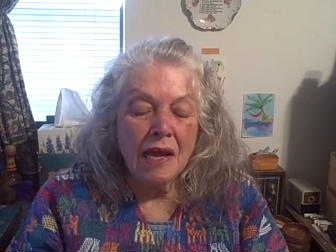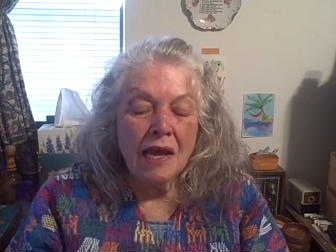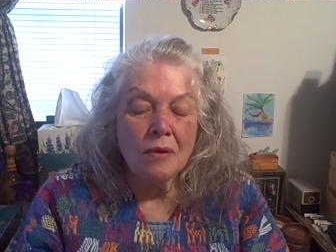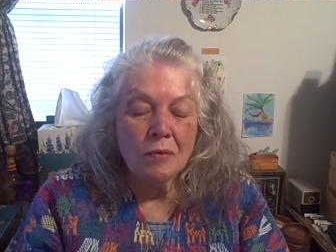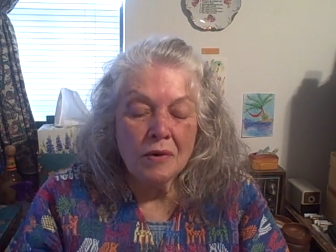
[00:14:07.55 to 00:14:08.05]

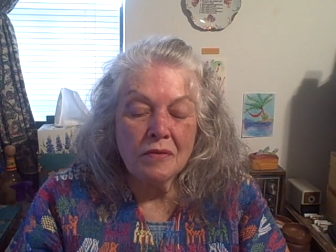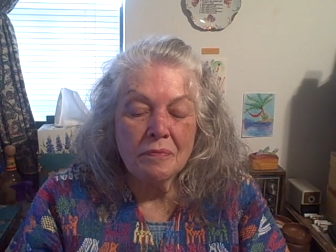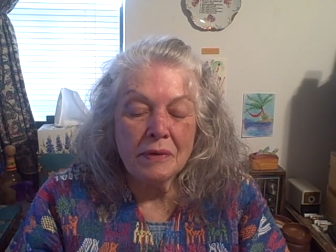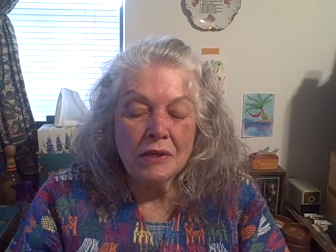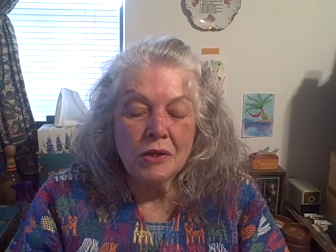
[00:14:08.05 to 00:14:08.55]
It would have
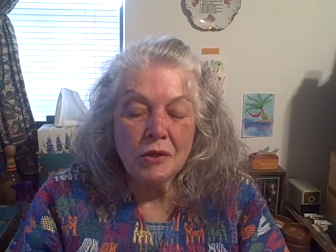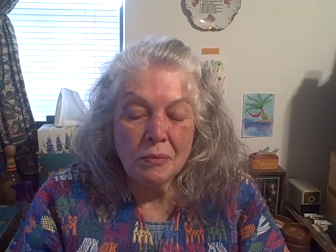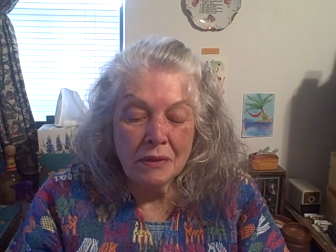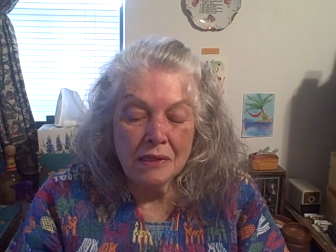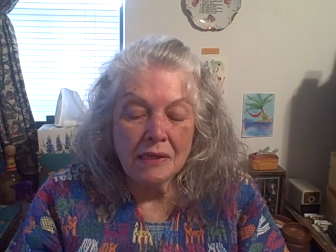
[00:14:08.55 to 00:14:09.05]
been
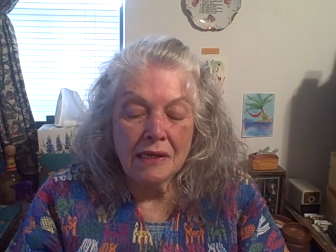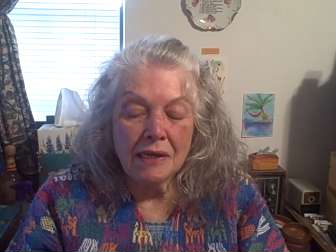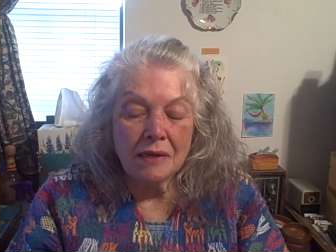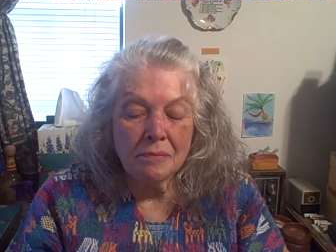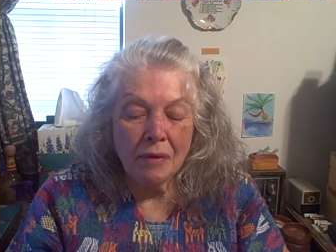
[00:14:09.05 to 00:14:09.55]
humanly
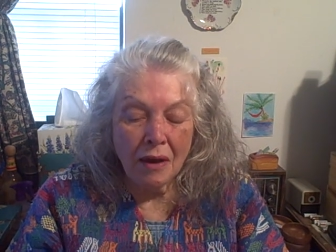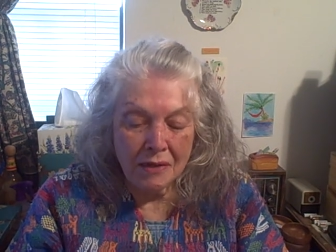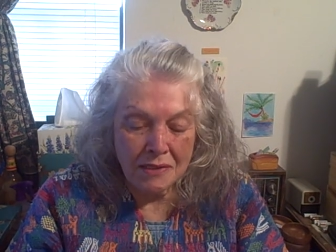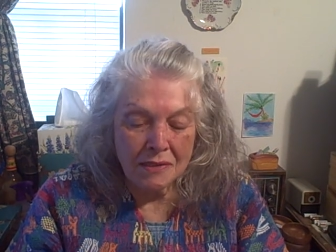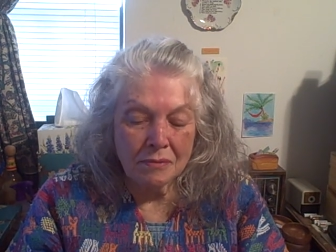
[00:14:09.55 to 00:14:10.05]

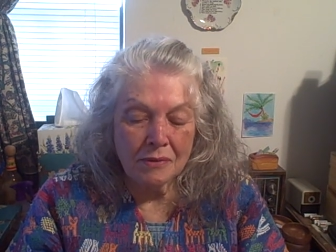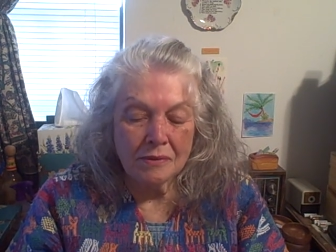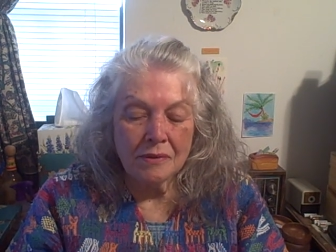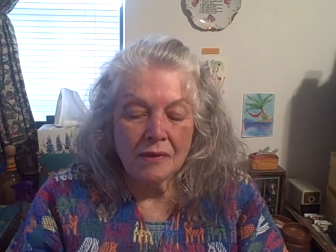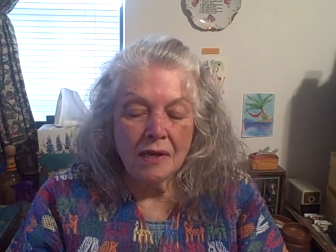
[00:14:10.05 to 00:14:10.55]

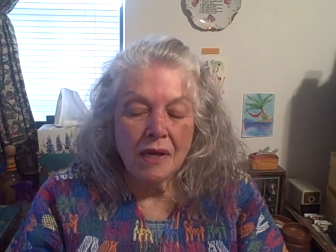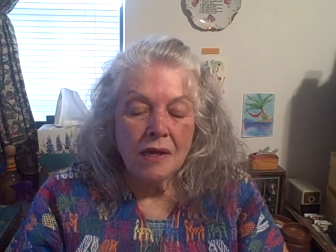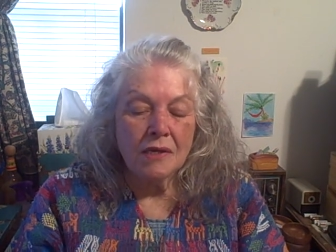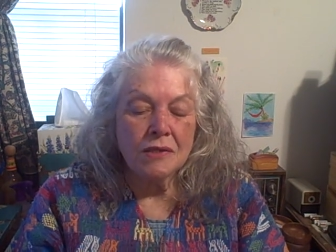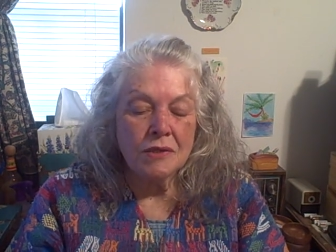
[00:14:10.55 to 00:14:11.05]
impossible
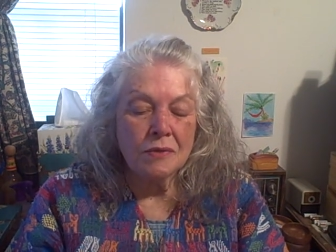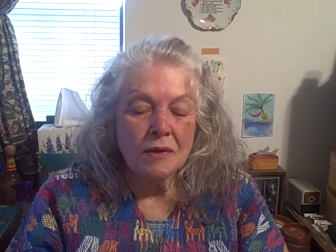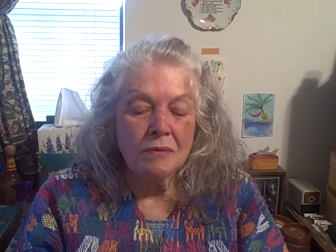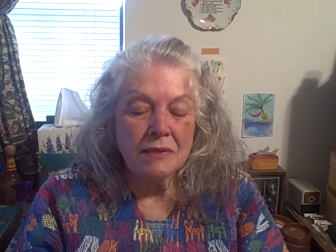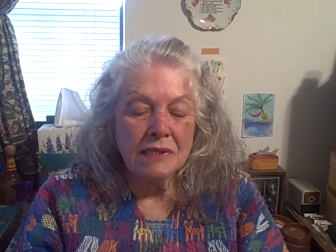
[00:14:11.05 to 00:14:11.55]
to
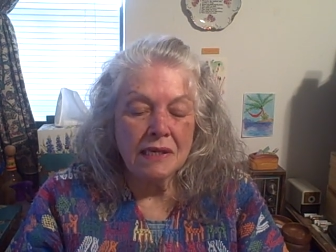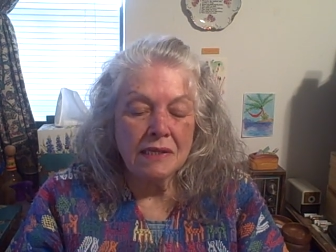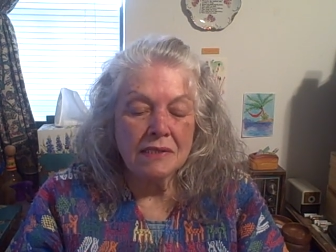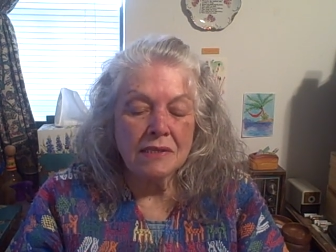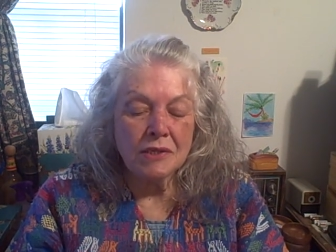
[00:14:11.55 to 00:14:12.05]

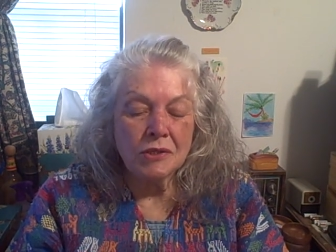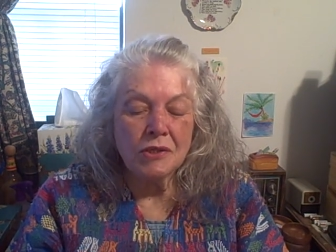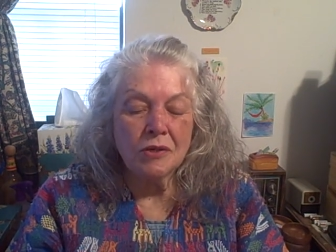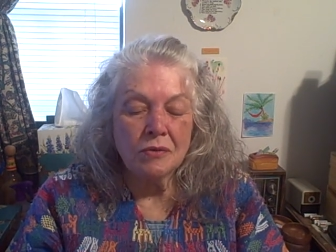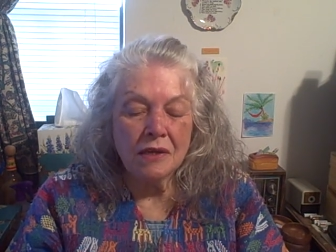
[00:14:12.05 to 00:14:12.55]
imitate such a
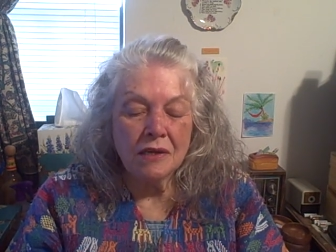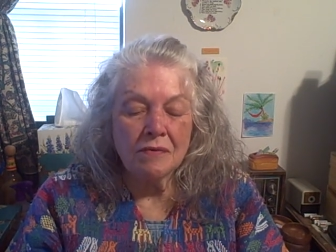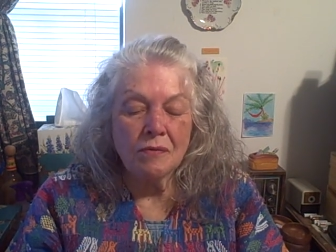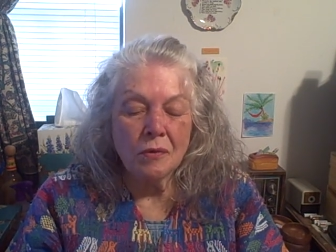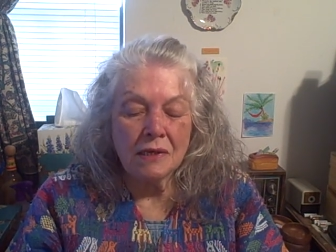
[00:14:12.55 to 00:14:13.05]
unique
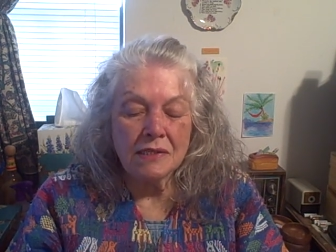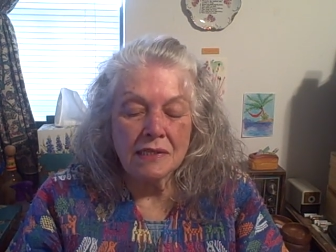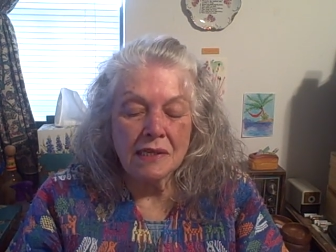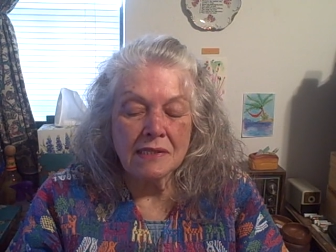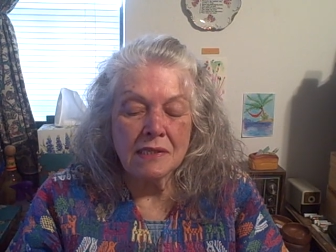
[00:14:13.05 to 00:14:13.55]
voice
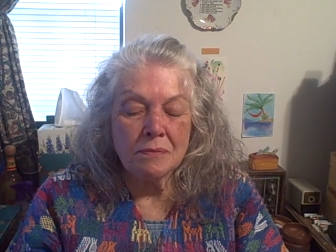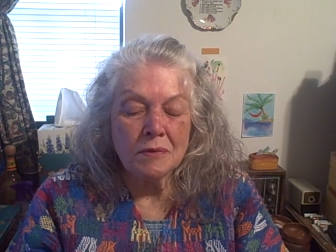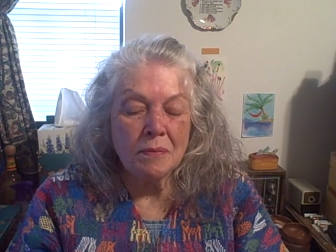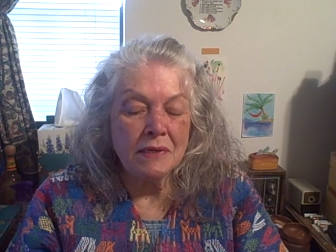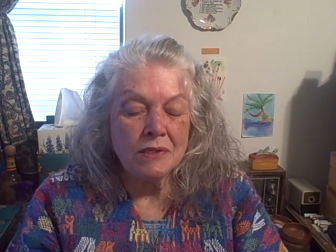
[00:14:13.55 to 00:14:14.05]

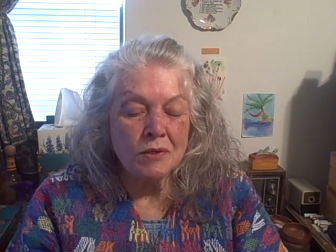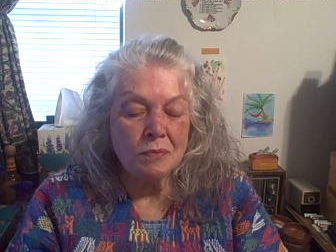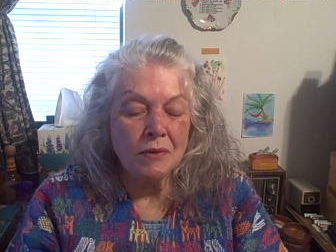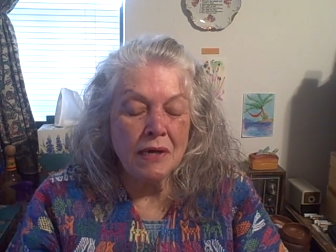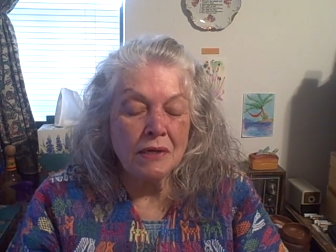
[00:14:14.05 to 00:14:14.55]
except by
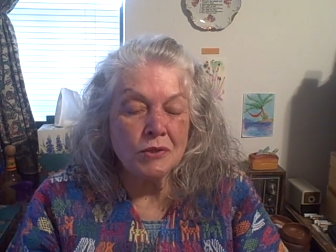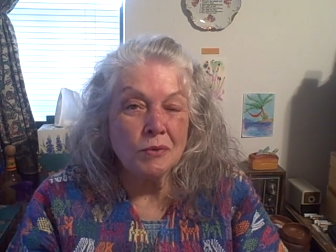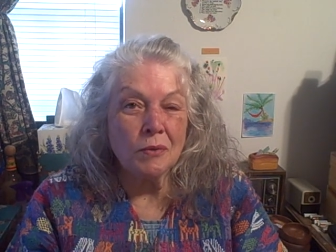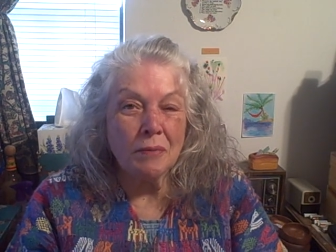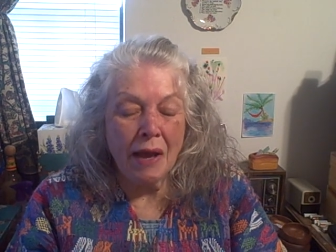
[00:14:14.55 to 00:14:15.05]

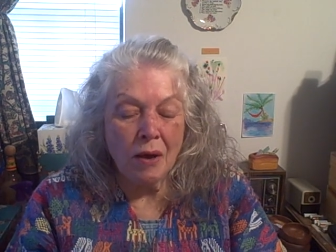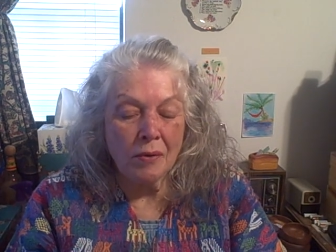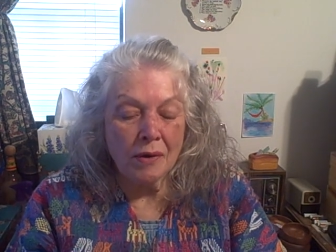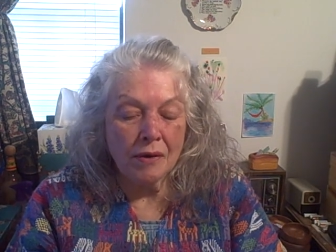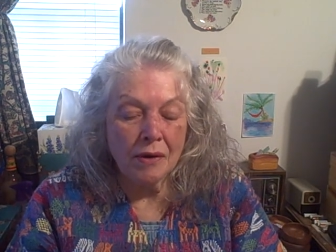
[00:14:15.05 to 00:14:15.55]
supernatural
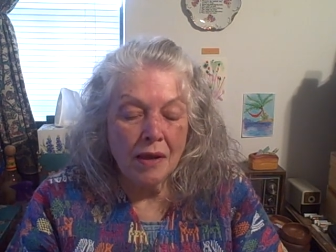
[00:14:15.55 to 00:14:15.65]
power.